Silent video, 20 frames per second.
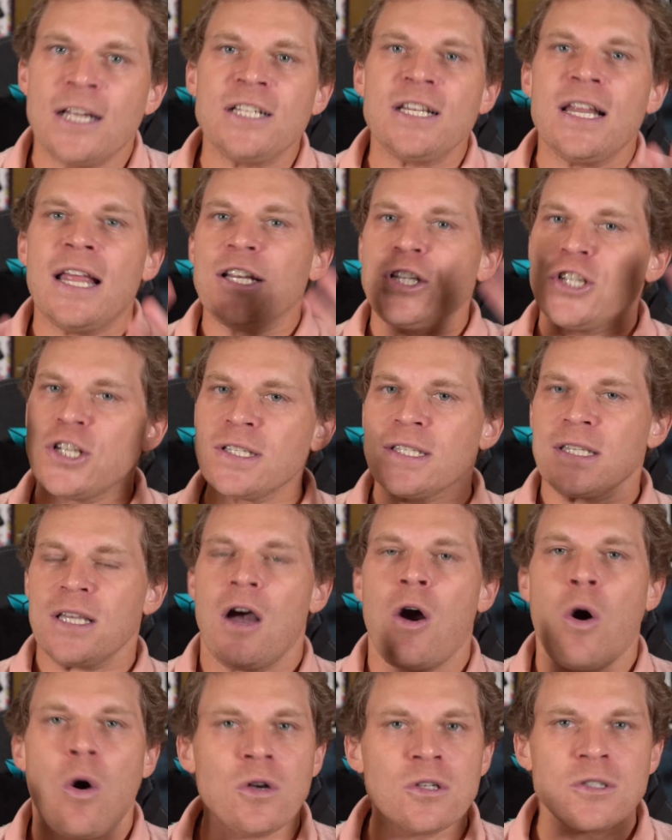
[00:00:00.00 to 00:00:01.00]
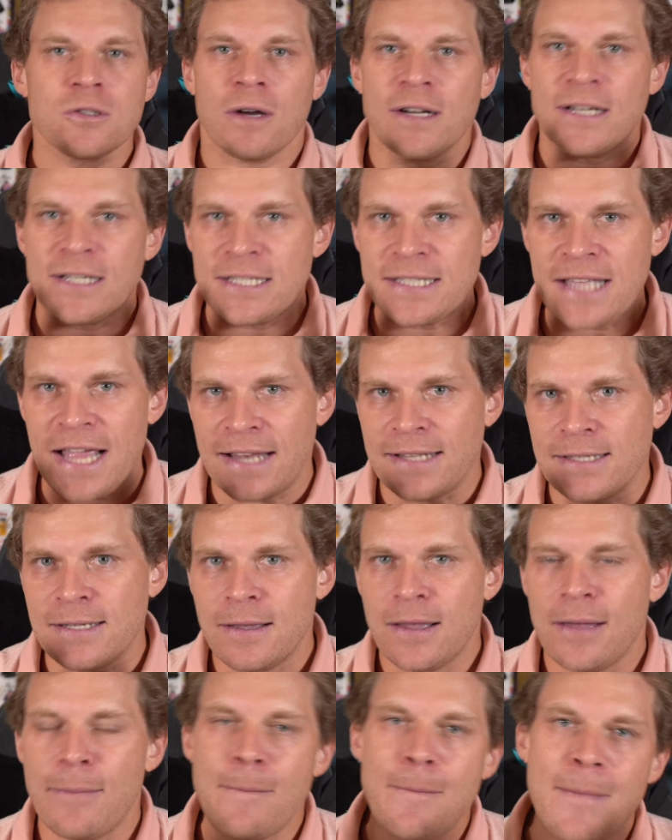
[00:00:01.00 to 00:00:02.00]
Uh, just also understand
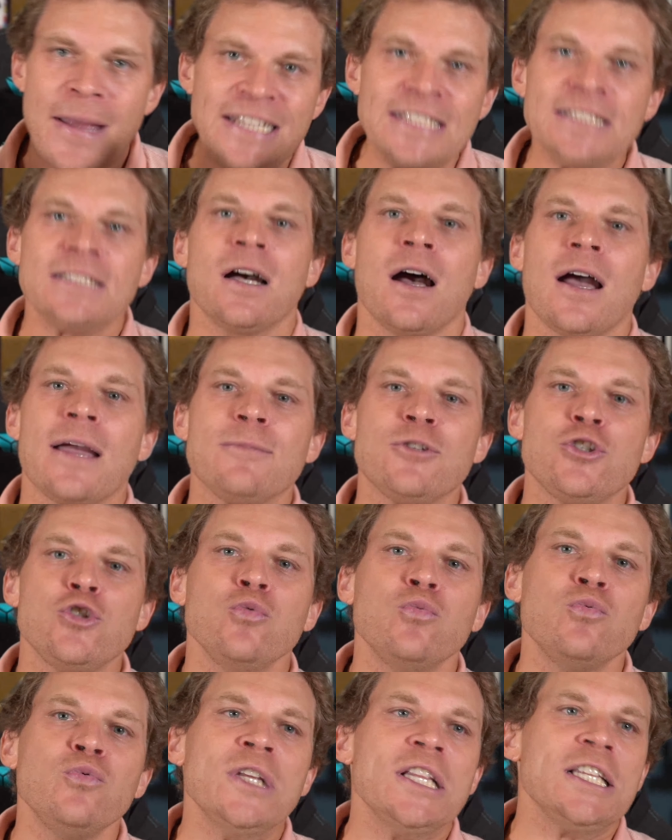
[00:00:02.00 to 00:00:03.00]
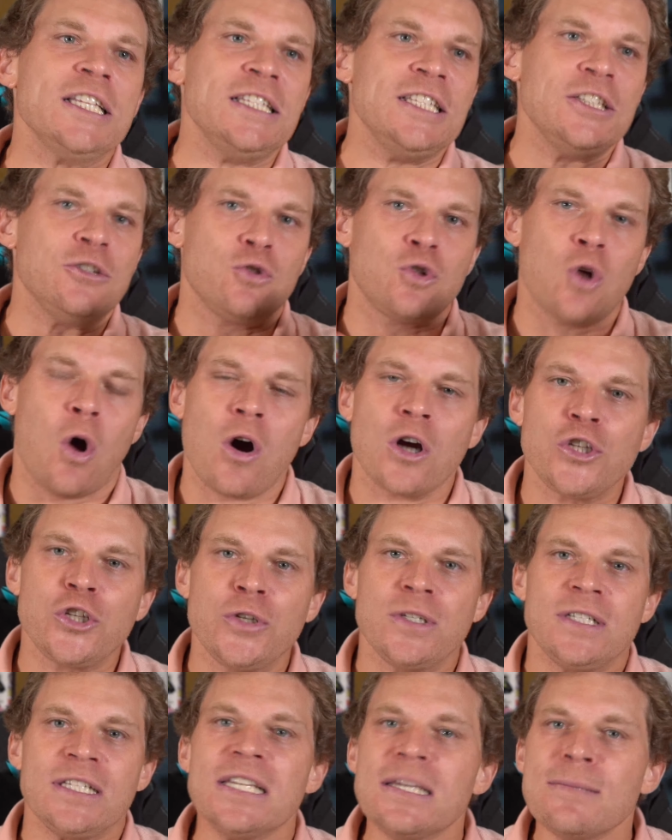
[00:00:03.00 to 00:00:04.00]
many times you really need to talk
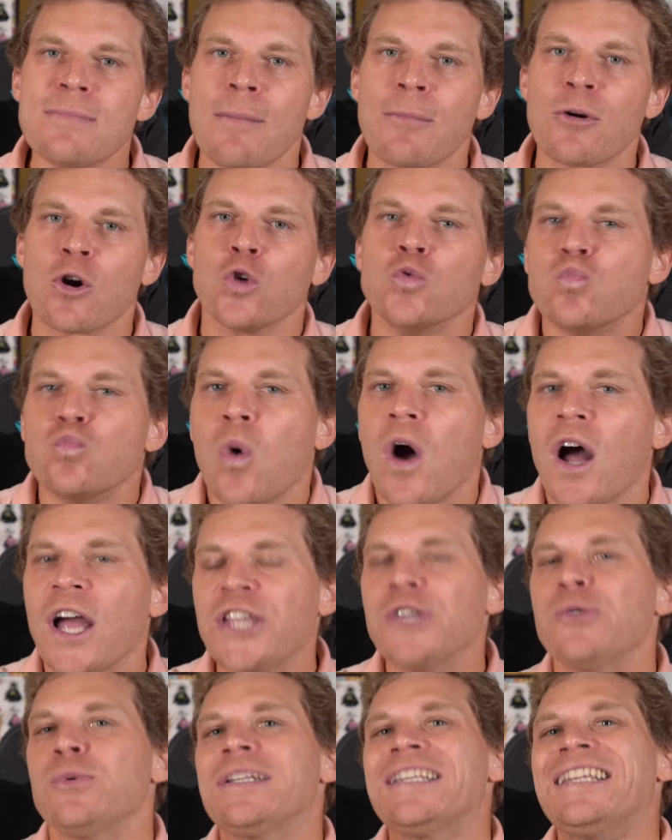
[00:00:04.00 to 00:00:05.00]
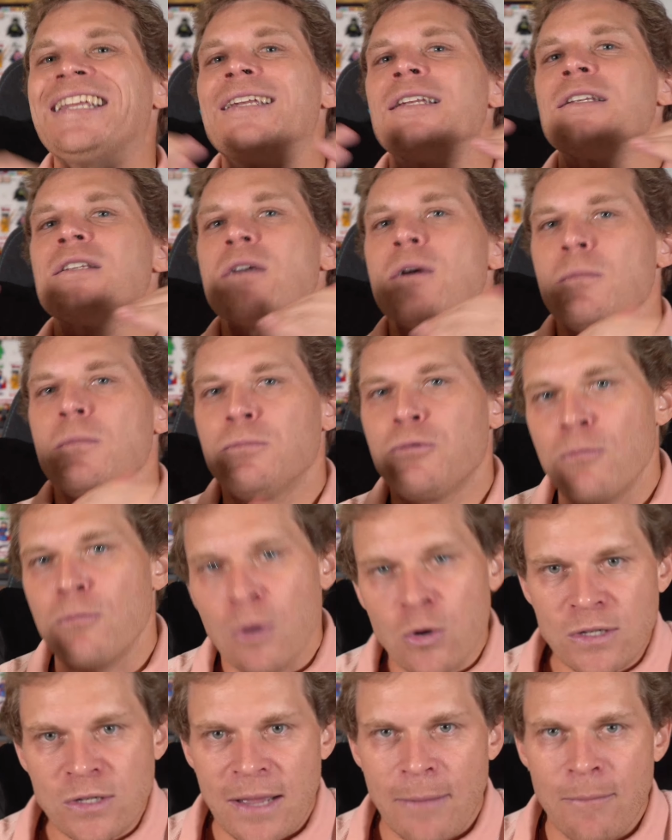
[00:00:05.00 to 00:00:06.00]
to your team member on why you didn't
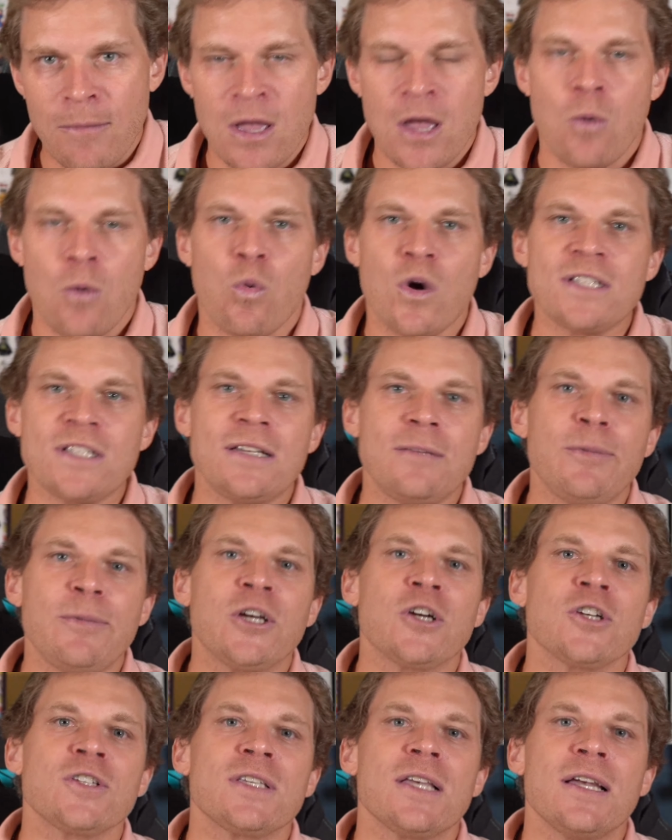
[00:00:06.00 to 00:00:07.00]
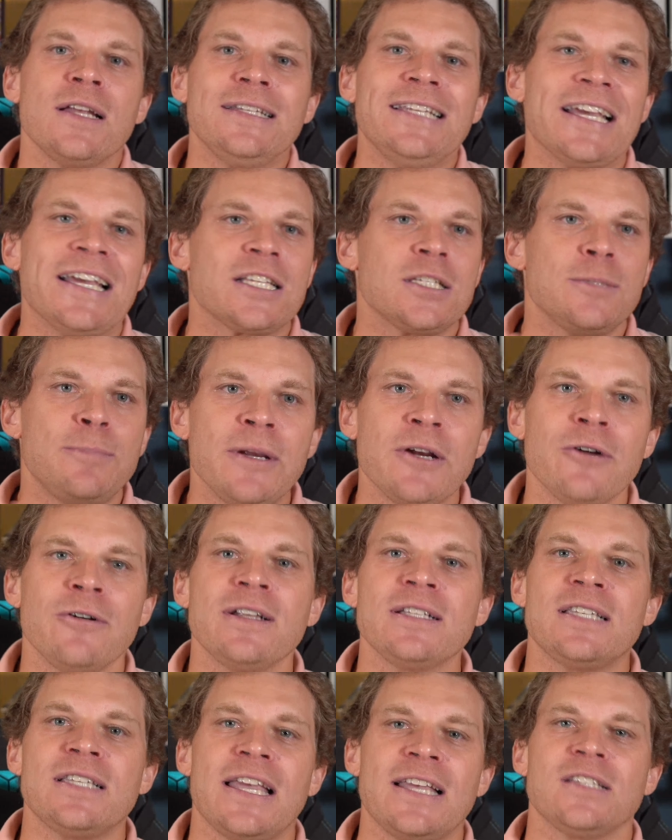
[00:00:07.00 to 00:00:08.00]
promote them. Was it because the
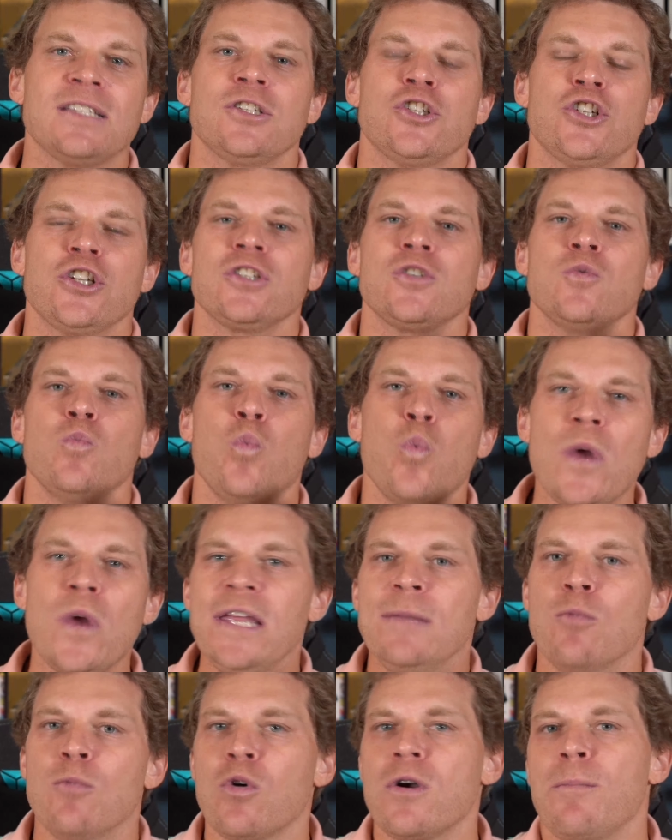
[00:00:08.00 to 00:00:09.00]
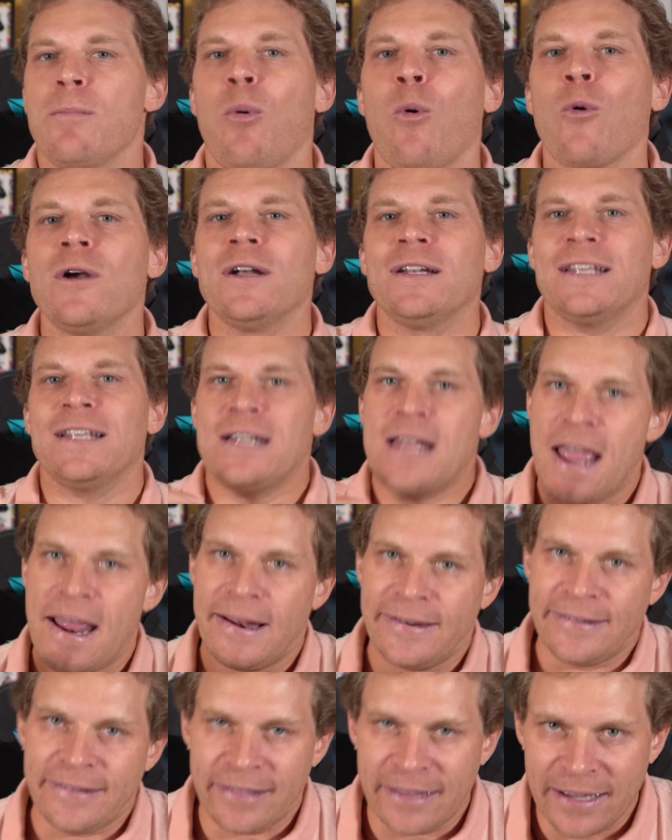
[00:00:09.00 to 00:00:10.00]
experience is just way more important than
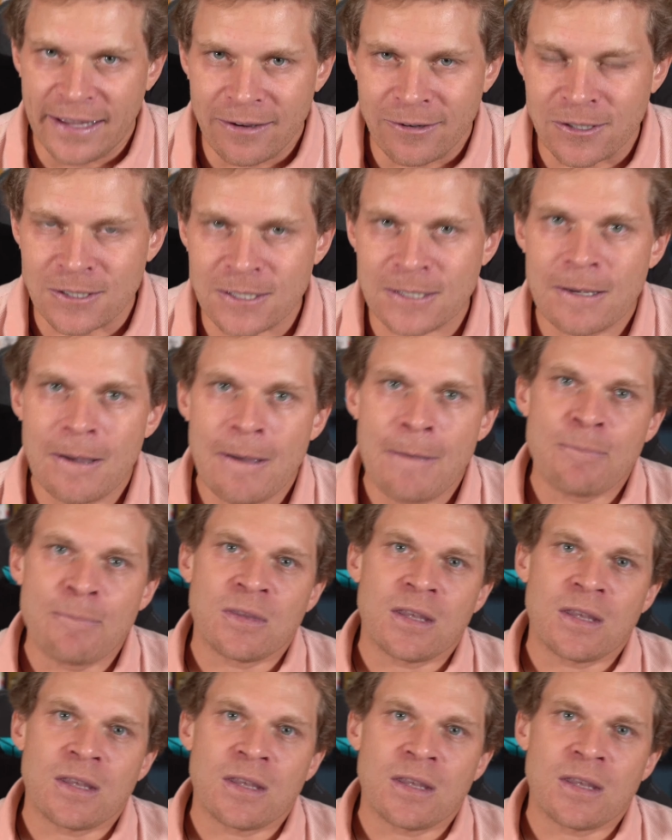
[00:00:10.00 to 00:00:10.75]
anything else?